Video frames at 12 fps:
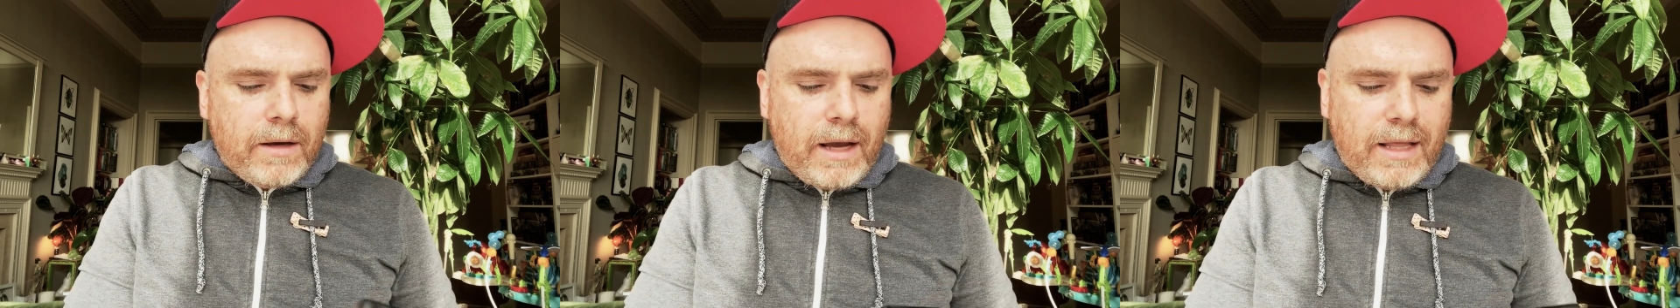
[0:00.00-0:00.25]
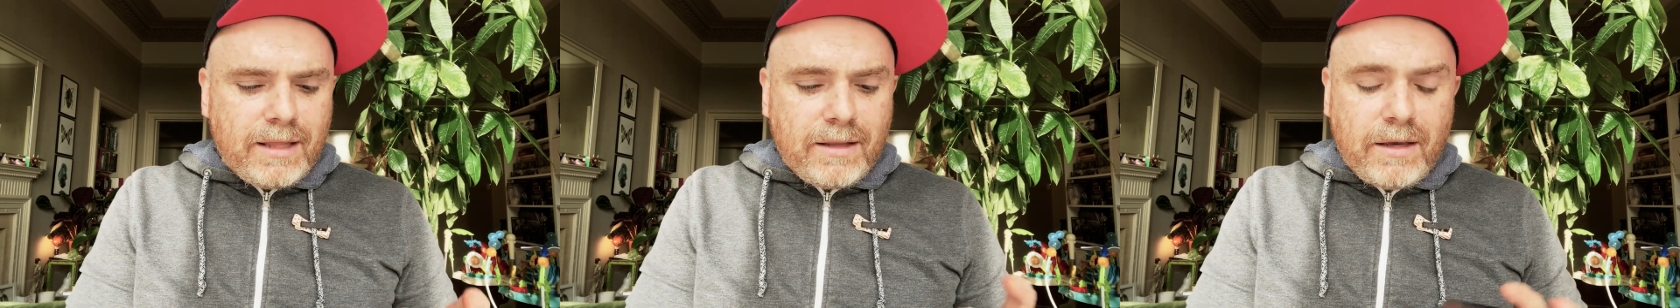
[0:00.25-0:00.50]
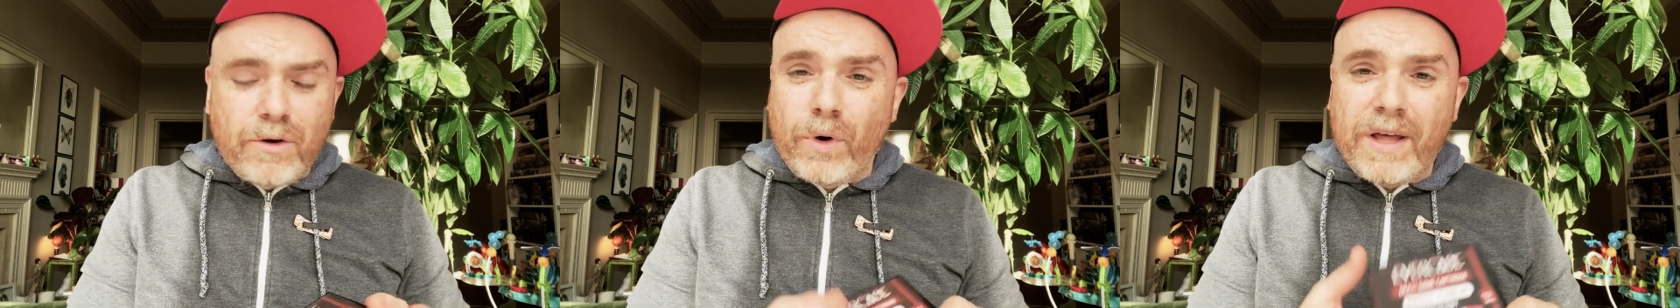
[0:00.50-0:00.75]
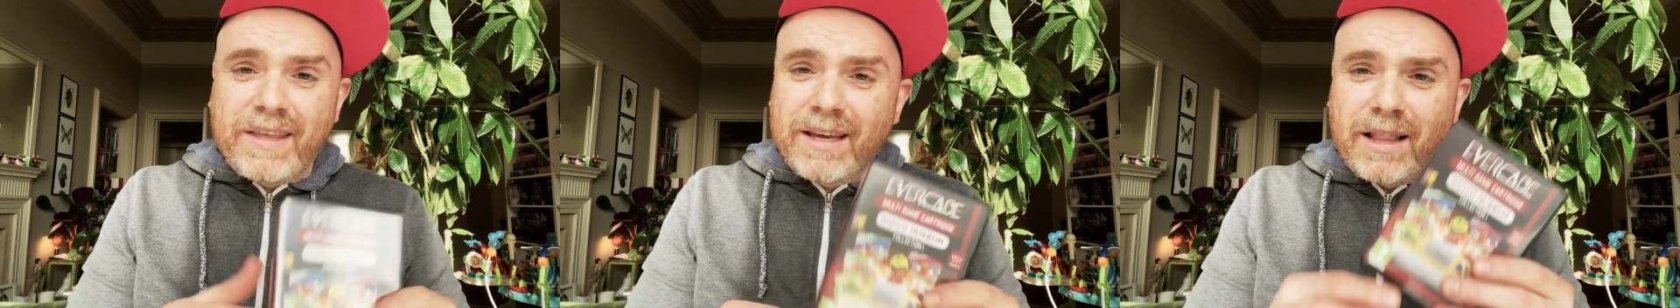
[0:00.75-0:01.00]
And,
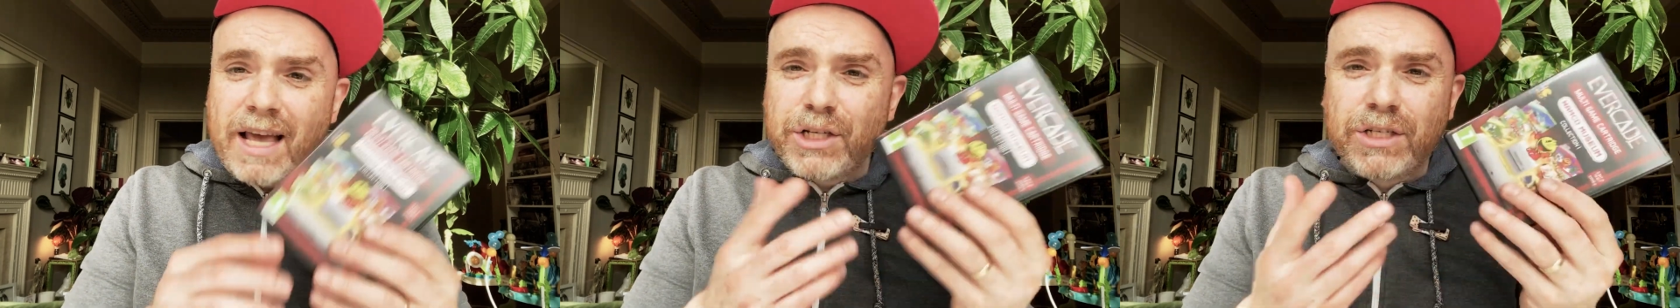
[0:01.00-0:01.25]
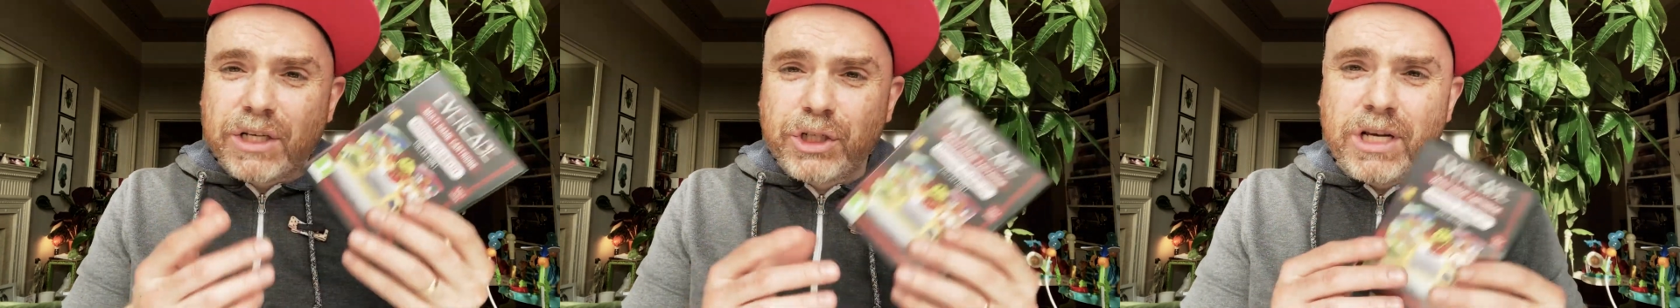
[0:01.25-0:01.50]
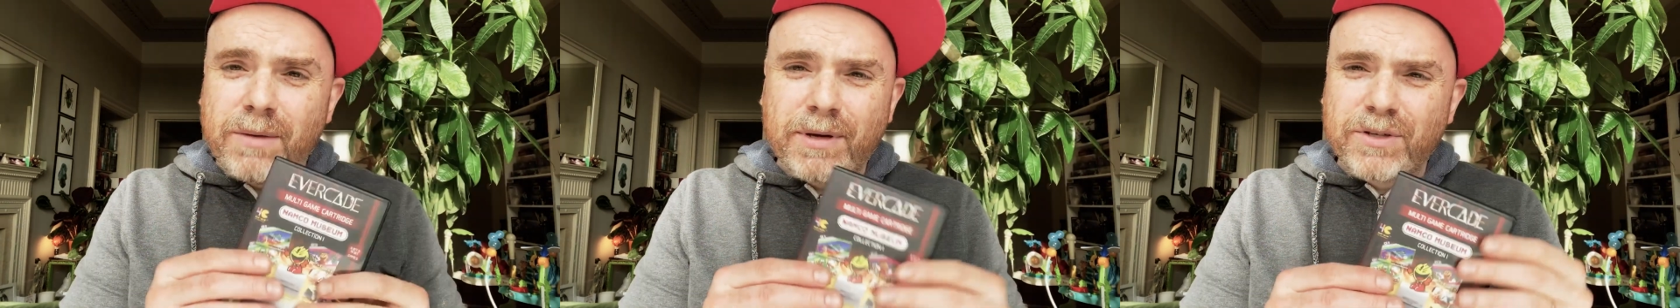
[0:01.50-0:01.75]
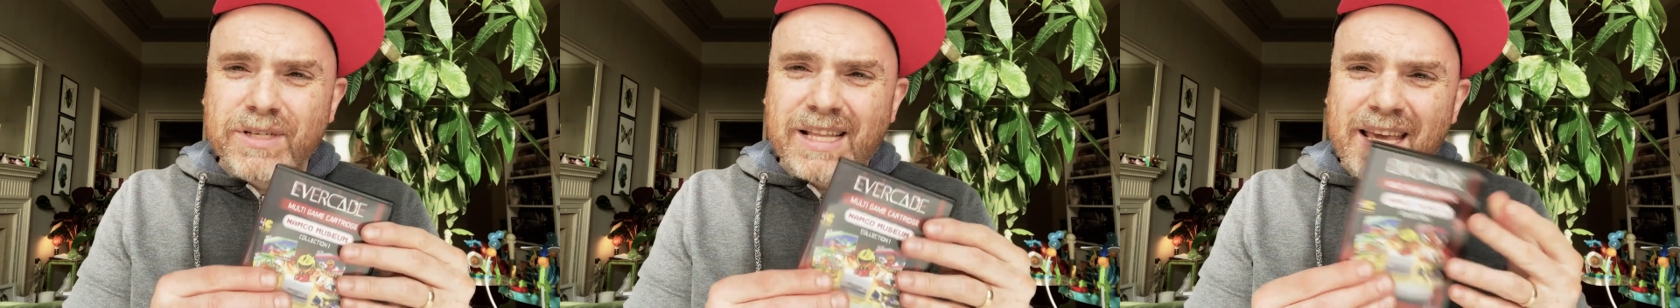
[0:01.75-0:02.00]
and the collections are cheap.
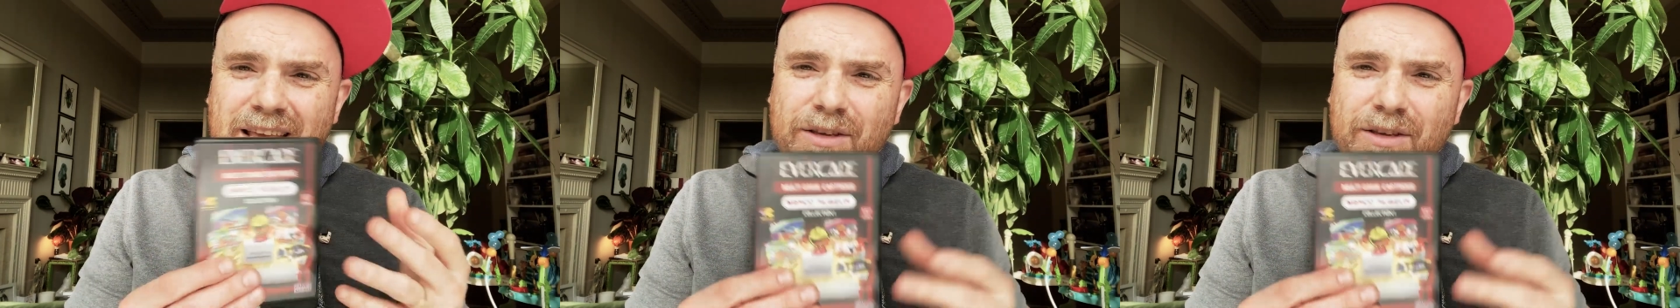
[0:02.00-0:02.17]
This is like,